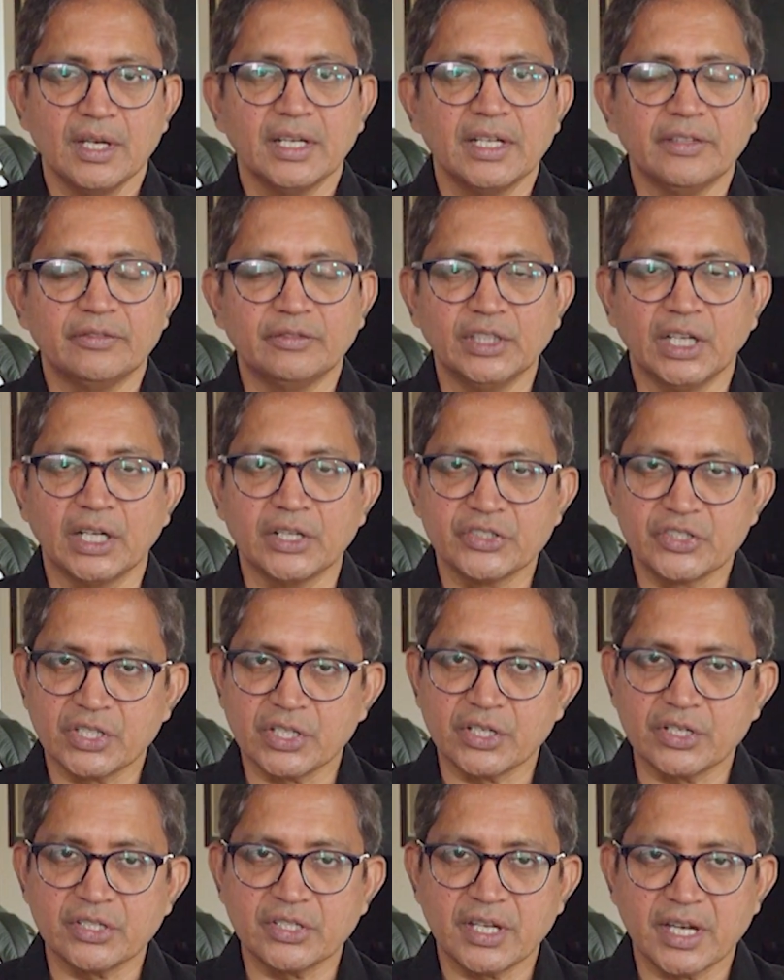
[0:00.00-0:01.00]
If the answer
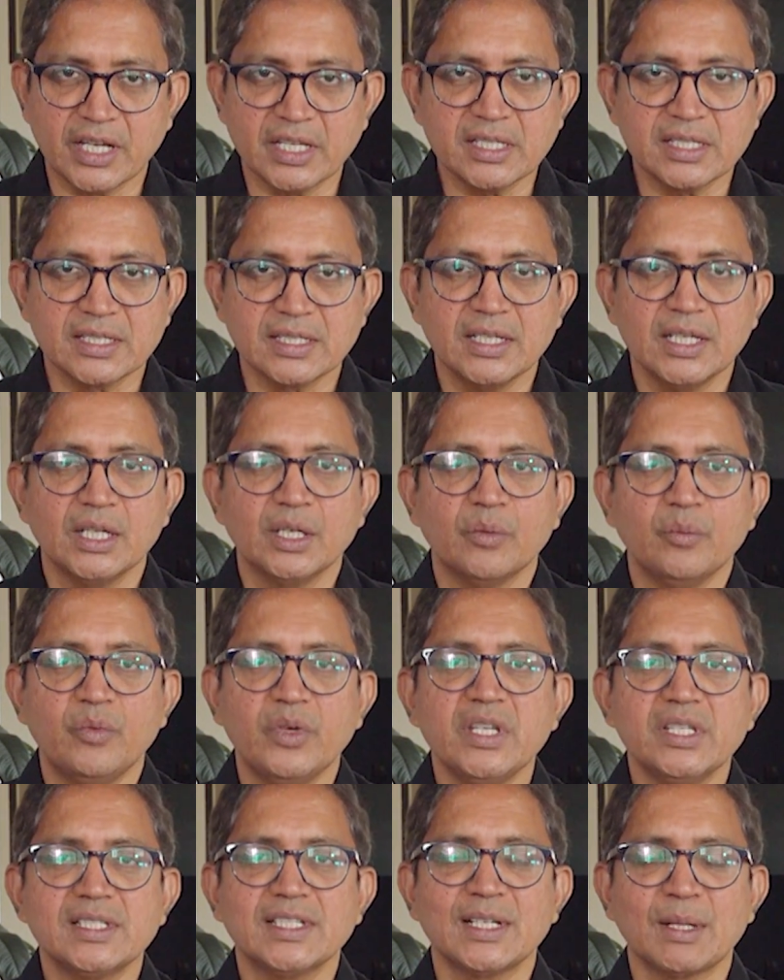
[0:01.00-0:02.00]
is yes,
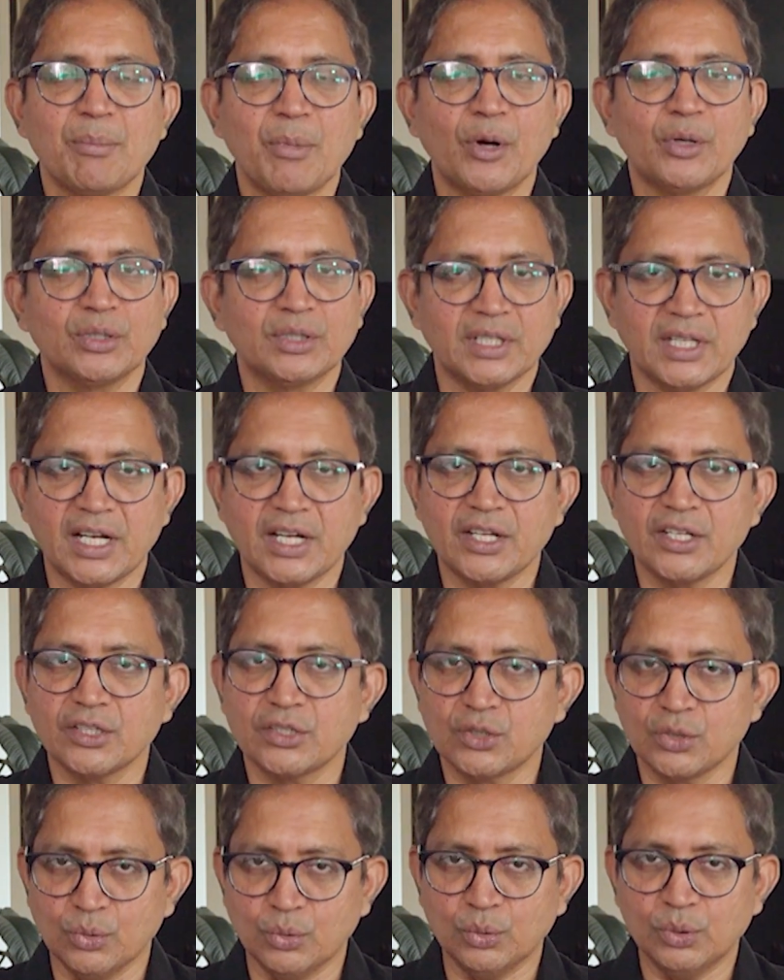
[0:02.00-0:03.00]
we set about creating a
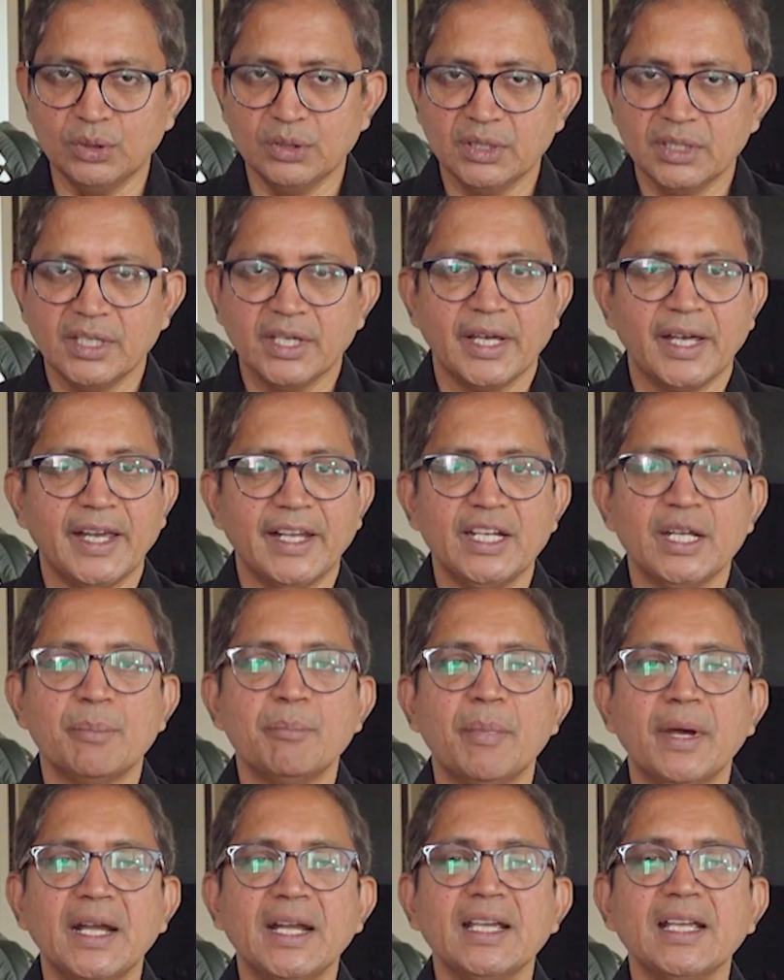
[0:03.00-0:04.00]
tool and
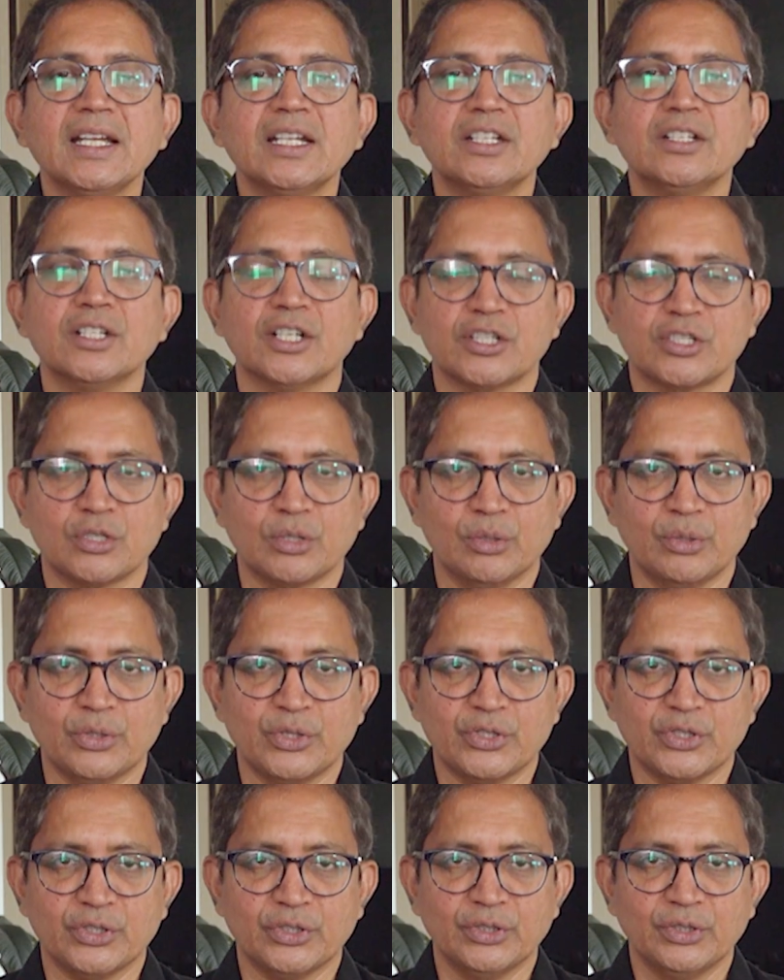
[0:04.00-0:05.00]
embedding it in our
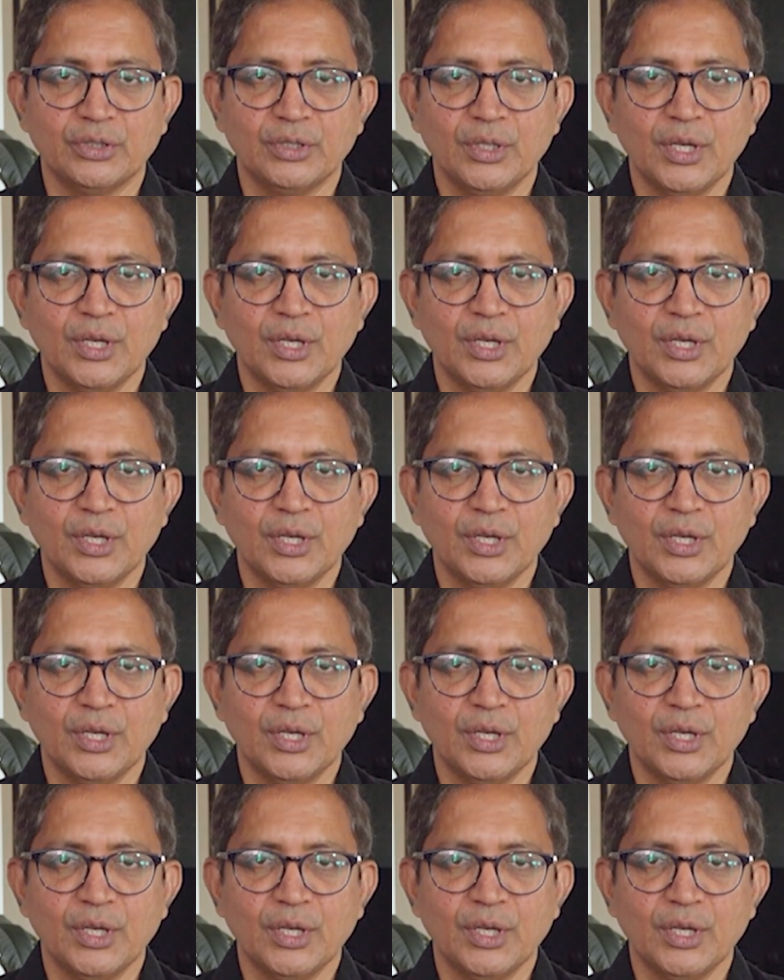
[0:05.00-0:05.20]
solution.